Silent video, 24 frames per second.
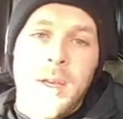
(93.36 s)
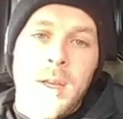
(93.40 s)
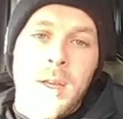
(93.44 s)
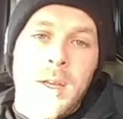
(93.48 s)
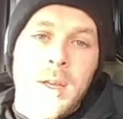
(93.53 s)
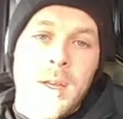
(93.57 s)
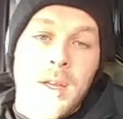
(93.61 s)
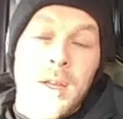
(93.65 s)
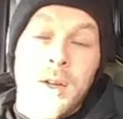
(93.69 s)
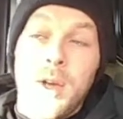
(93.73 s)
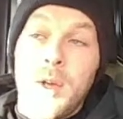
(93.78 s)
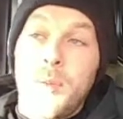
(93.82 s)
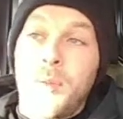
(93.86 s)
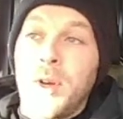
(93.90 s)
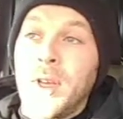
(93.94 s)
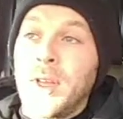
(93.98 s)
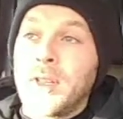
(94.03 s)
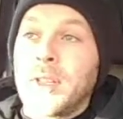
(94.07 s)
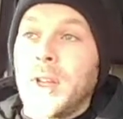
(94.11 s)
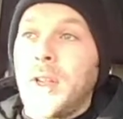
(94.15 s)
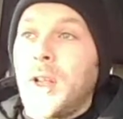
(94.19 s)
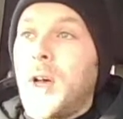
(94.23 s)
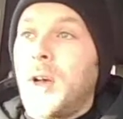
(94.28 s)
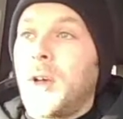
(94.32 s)
He brings
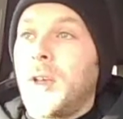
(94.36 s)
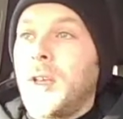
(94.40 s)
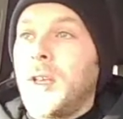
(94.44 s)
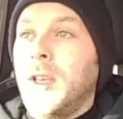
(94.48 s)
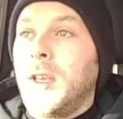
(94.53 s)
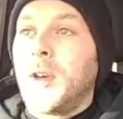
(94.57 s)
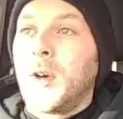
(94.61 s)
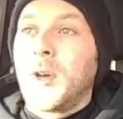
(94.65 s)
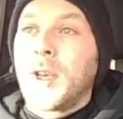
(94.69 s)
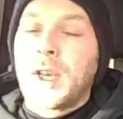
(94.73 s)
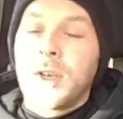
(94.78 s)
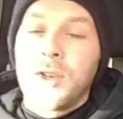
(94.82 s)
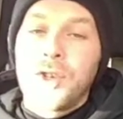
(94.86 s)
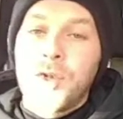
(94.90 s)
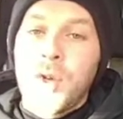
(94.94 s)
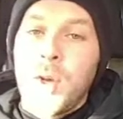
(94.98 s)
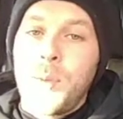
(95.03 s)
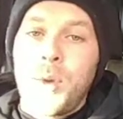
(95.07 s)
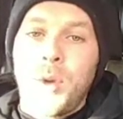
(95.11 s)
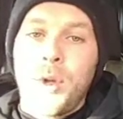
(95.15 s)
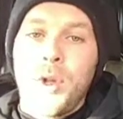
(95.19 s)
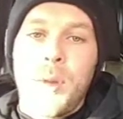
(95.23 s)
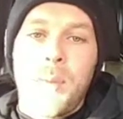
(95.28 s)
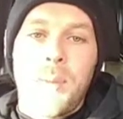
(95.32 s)
a lot. He can
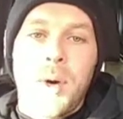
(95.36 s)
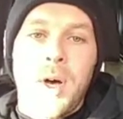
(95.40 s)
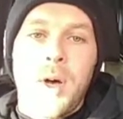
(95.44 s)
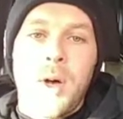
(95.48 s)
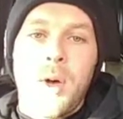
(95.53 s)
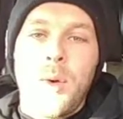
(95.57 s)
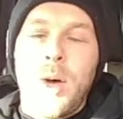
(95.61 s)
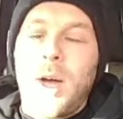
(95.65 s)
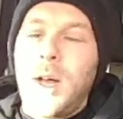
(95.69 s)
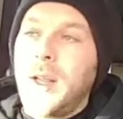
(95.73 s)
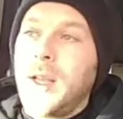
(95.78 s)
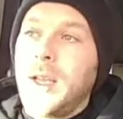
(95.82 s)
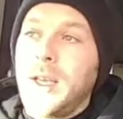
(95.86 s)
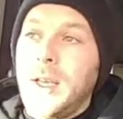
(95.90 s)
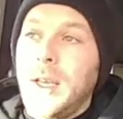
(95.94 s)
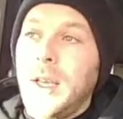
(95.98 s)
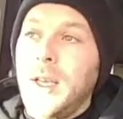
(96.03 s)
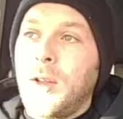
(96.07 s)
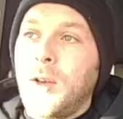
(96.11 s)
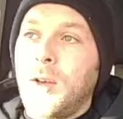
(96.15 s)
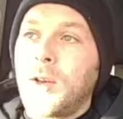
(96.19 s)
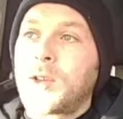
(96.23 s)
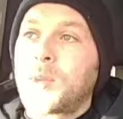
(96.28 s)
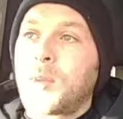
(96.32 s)
dribble the ball well. He
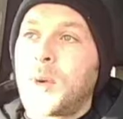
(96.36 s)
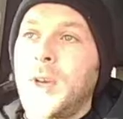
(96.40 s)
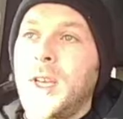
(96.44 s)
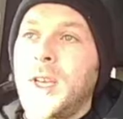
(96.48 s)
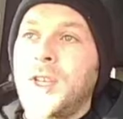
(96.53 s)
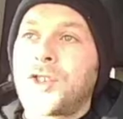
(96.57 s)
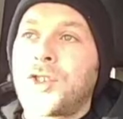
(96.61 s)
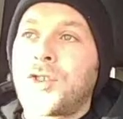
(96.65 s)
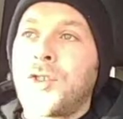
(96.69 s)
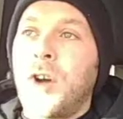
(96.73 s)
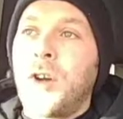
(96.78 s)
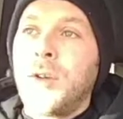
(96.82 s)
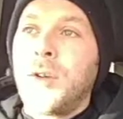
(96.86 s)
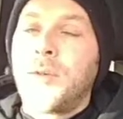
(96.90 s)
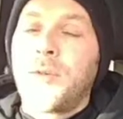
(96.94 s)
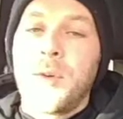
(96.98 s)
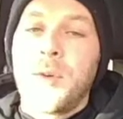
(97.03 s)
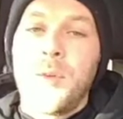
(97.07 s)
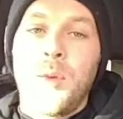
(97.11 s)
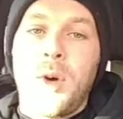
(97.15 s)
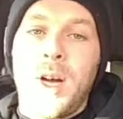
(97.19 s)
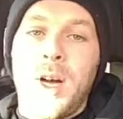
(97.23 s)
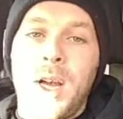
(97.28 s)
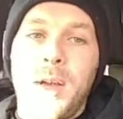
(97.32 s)
looks pretty strong
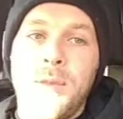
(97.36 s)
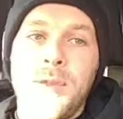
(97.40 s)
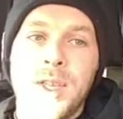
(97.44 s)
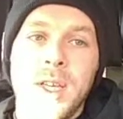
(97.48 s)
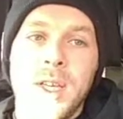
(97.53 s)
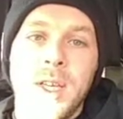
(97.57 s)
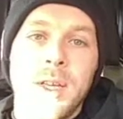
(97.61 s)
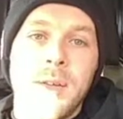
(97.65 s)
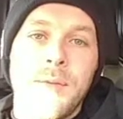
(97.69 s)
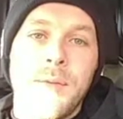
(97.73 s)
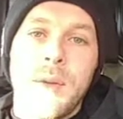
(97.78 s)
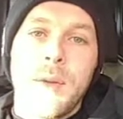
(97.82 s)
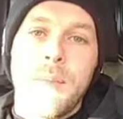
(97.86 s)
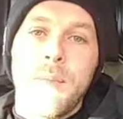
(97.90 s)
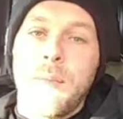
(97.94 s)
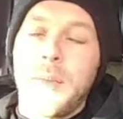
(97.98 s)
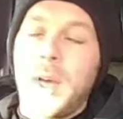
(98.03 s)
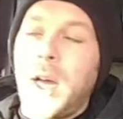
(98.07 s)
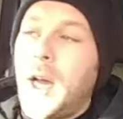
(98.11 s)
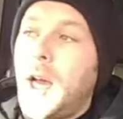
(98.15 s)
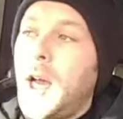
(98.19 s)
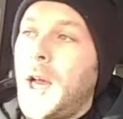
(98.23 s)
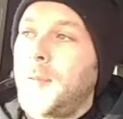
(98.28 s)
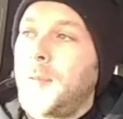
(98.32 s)
from what I've seen of
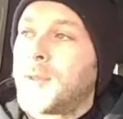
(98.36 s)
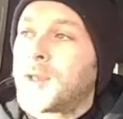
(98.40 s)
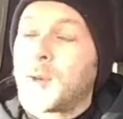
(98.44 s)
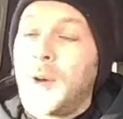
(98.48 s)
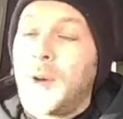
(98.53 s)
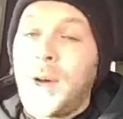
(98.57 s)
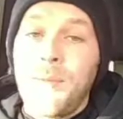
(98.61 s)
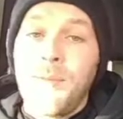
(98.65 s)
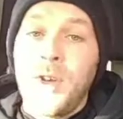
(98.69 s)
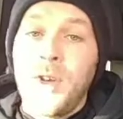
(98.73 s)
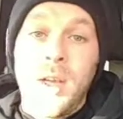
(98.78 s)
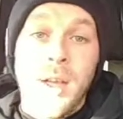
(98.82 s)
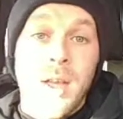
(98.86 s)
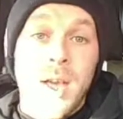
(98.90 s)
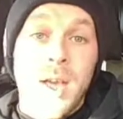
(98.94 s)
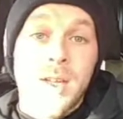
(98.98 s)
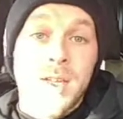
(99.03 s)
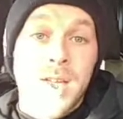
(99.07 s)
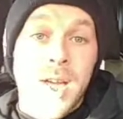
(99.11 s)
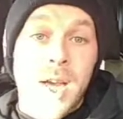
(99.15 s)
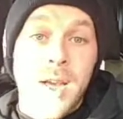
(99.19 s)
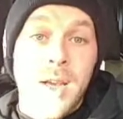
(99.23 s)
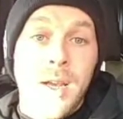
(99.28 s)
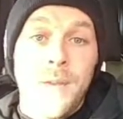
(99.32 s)
him. So I'm really
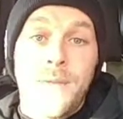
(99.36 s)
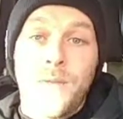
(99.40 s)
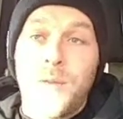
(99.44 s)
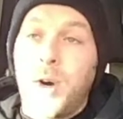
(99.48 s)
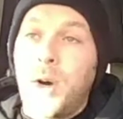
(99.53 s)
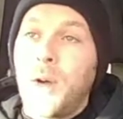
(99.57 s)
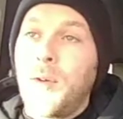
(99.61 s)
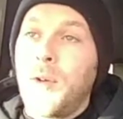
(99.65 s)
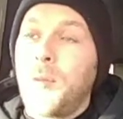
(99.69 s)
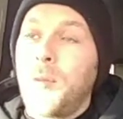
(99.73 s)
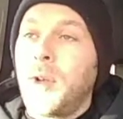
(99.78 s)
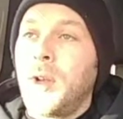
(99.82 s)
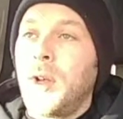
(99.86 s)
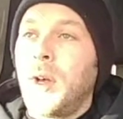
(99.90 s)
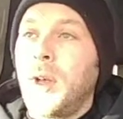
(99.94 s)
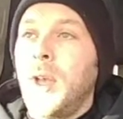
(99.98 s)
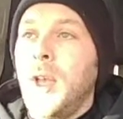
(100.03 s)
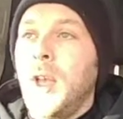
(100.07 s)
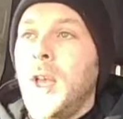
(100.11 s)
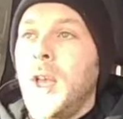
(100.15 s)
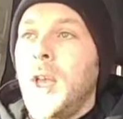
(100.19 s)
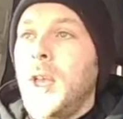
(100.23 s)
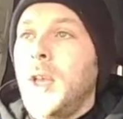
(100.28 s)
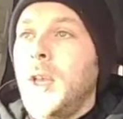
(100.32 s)
excited for him. And
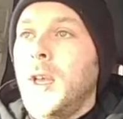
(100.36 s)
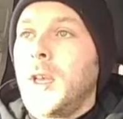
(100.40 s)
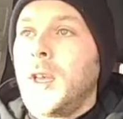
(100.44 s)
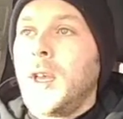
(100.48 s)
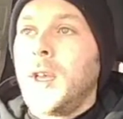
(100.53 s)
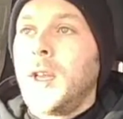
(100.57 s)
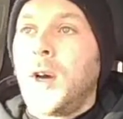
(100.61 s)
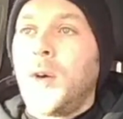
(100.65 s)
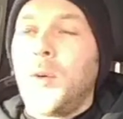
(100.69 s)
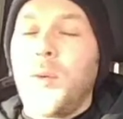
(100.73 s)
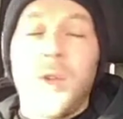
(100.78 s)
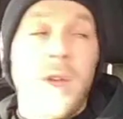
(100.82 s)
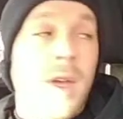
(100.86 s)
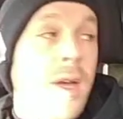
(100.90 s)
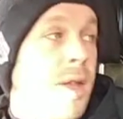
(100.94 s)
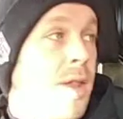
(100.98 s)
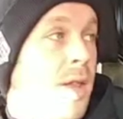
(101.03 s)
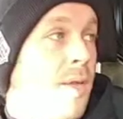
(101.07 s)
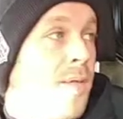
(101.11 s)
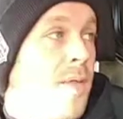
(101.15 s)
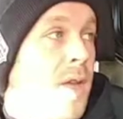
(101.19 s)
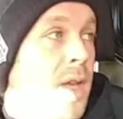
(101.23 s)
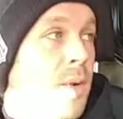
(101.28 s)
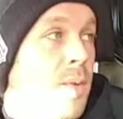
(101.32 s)

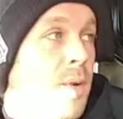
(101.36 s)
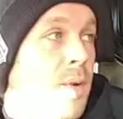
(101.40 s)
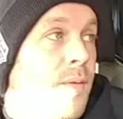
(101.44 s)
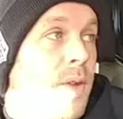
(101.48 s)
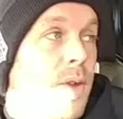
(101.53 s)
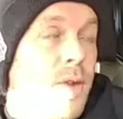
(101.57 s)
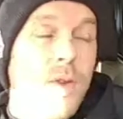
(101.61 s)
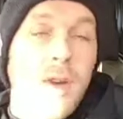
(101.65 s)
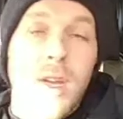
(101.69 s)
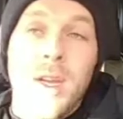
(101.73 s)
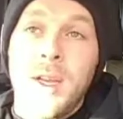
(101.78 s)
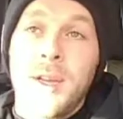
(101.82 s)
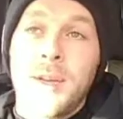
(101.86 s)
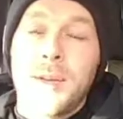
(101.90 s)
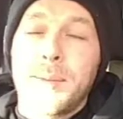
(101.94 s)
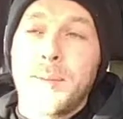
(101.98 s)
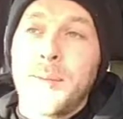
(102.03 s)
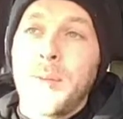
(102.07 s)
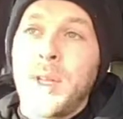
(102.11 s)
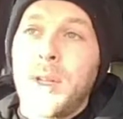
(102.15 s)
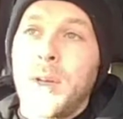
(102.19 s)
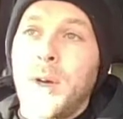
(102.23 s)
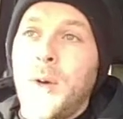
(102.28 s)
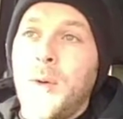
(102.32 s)
the fee we've agreed.
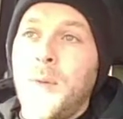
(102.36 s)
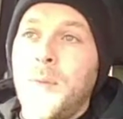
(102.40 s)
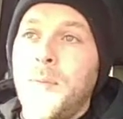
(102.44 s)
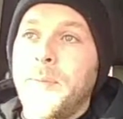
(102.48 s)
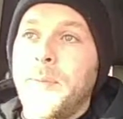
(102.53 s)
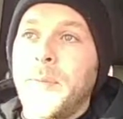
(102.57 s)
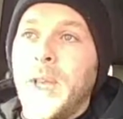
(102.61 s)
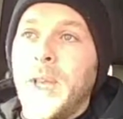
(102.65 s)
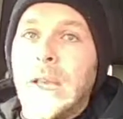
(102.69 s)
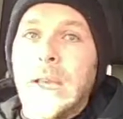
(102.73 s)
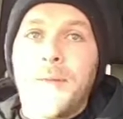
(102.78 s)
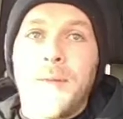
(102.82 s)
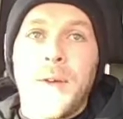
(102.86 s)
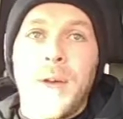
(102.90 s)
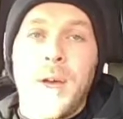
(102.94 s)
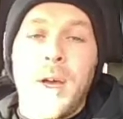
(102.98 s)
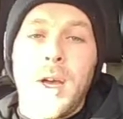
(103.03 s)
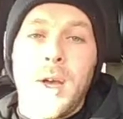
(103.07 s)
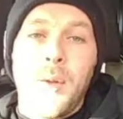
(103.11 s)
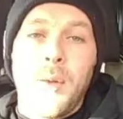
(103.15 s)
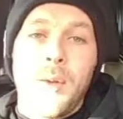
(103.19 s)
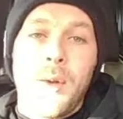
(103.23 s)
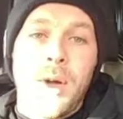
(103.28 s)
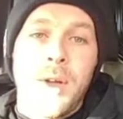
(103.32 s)
If
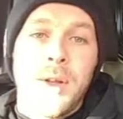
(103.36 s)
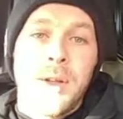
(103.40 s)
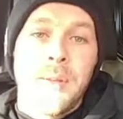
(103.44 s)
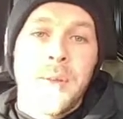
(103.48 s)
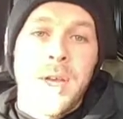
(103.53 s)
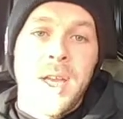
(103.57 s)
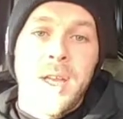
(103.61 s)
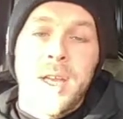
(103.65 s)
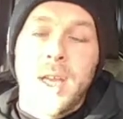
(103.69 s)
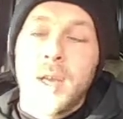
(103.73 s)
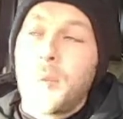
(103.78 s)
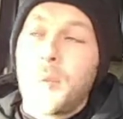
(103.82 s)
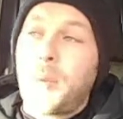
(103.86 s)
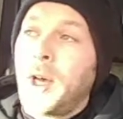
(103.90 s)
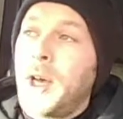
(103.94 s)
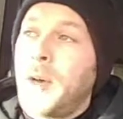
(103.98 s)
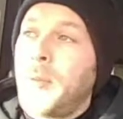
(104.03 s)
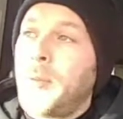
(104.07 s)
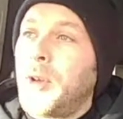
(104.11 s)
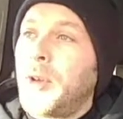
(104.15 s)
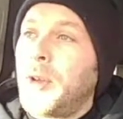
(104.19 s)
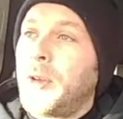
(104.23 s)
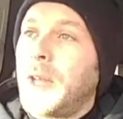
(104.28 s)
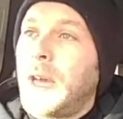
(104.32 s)
we want to make it
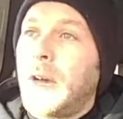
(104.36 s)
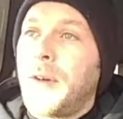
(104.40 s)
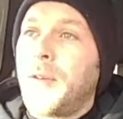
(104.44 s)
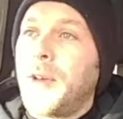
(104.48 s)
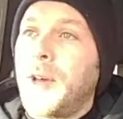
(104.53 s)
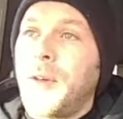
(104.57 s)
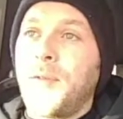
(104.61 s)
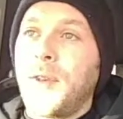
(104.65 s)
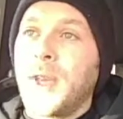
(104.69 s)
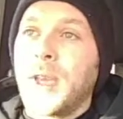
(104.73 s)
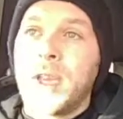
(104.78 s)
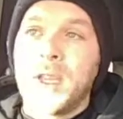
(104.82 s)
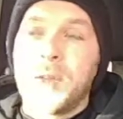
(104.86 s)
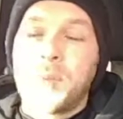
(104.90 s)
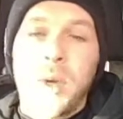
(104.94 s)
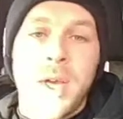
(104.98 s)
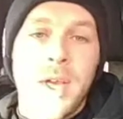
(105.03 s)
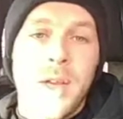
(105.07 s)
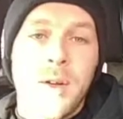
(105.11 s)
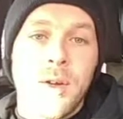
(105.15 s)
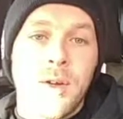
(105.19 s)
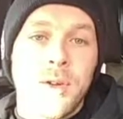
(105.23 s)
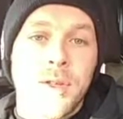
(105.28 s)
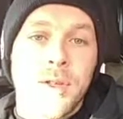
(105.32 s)
permanent, I think he's
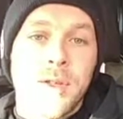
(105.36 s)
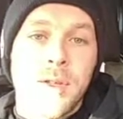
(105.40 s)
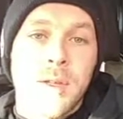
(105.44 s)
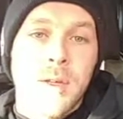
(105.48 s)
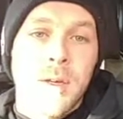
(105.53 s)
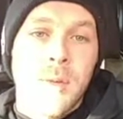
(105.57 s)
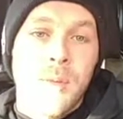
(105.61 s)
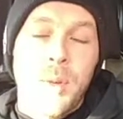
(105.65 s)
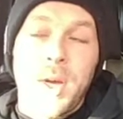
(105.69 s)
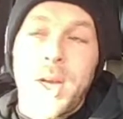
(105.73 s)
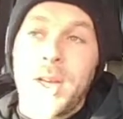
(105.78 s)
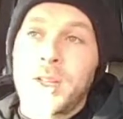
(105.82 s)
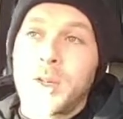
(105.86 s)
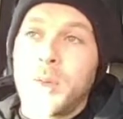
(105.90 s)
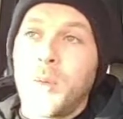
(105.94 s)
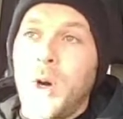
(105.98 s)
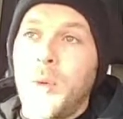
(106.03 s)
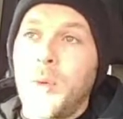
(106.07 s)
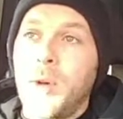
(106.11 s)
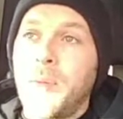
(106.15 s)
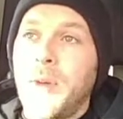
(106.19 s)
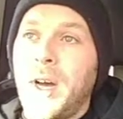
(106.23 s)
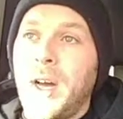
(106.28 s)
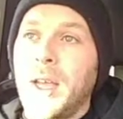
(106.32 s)
peanuts compared to
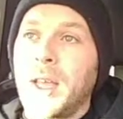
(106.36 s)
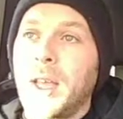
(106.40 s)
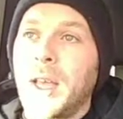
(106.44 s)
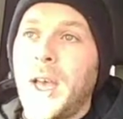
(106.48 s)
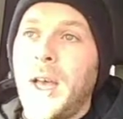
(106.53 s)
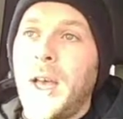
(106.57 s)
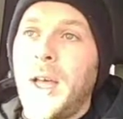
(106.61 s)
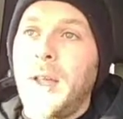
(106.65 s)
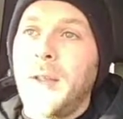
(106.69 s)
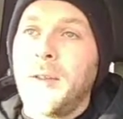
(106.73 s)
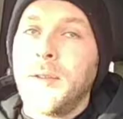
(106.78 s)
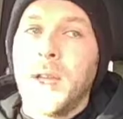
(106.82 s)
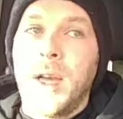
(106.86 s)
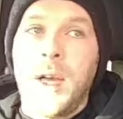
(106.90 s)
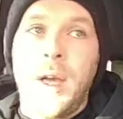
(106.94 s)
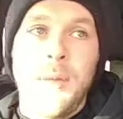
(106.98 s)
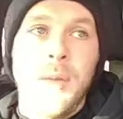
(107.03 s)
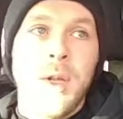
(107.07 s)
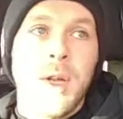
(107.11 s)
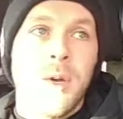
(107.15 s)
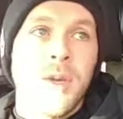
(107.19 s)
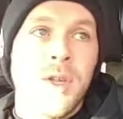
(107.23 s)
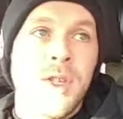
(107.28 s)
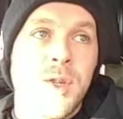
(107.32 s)
what we might get.
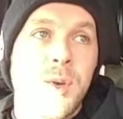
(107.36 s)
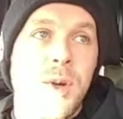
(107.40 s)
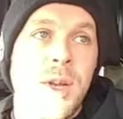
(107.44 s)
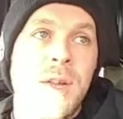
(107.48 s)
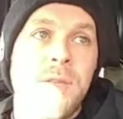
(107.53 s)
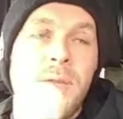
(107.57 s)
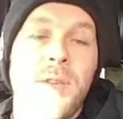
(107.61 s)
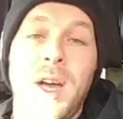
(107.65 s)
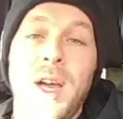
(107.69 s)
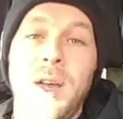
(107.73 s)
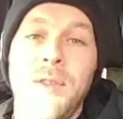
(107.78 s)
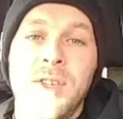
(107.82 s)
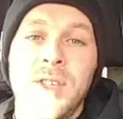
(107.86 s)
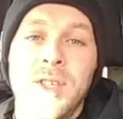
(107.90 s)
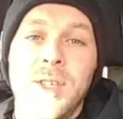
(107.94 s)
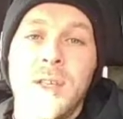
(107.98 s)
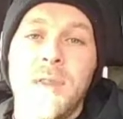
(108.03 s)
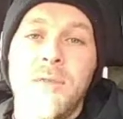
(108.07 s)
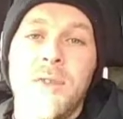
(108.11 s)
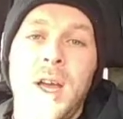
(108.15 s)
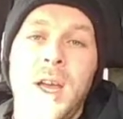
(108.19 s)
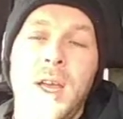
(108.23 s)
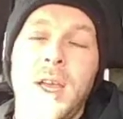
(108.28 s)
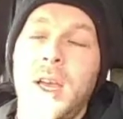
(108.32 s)
He's 25. He's at
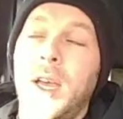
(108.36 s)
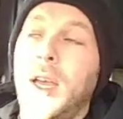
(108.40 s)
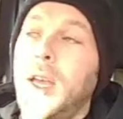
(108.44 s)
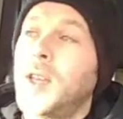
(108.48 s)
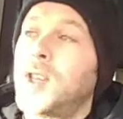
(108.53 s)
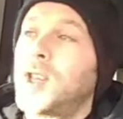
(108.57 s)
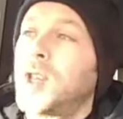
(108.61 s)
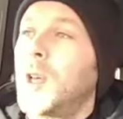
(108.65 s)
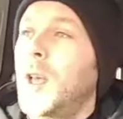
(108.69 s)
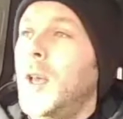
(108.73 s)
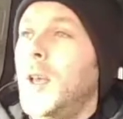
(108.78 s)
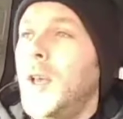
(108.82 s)
the right age.